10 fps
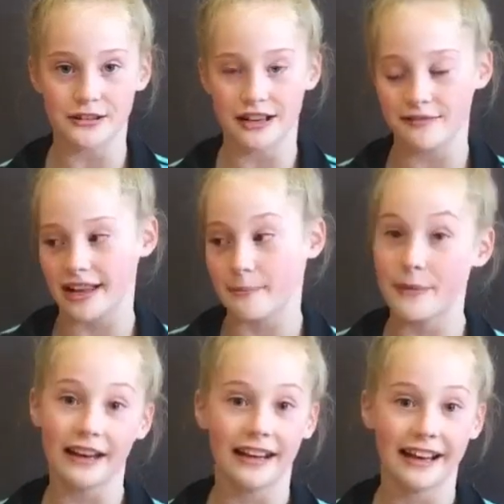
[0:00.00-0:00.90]
So I have like
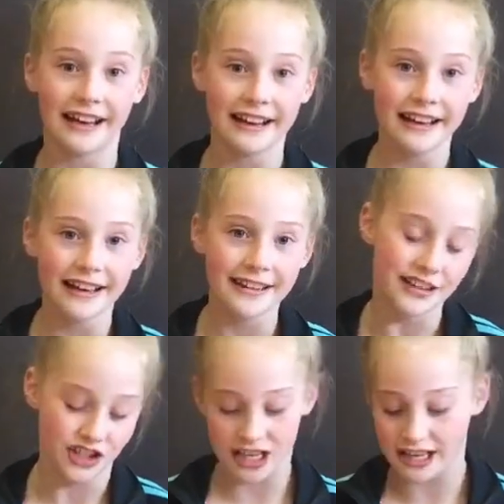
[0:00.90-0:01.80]
ballet,
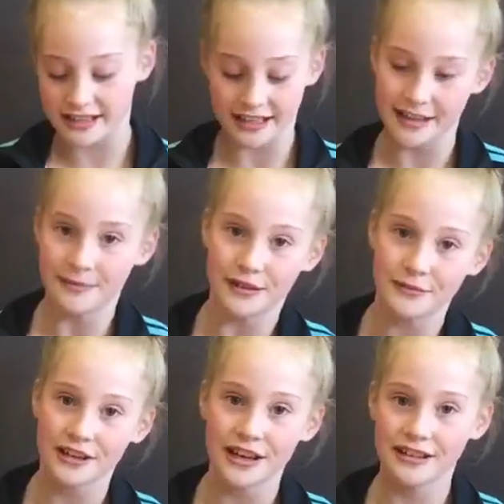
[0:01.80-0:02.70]
then jazz, and hip
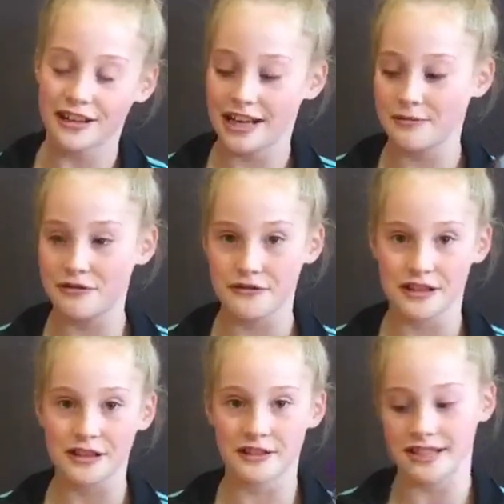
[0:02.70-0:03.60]
hop. So I keep all of
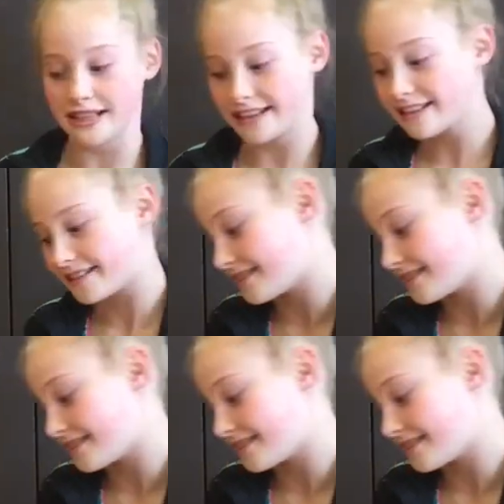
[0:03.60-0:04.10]
the clothes in here.